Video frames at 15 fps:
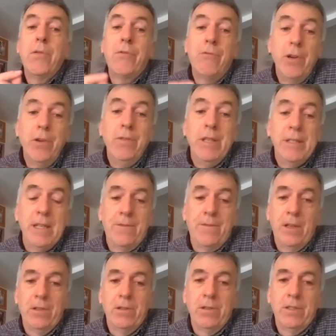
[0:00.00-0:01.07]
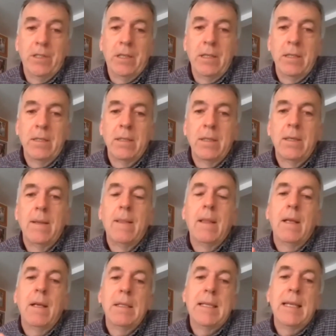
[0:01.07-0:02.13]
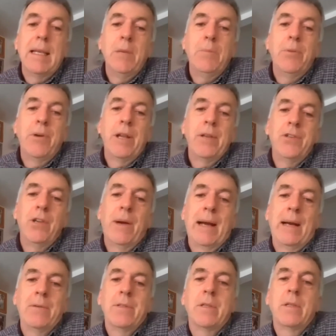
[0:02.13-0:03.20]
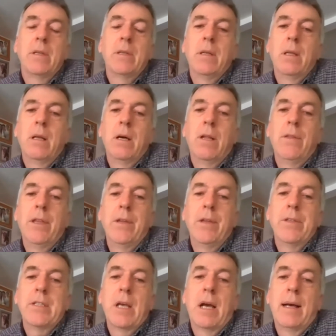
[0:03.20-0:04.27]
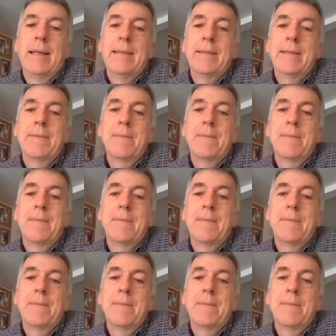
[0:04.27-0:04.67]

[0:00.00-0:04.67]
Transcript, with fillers: through the difficulties until he brings you out on the other side.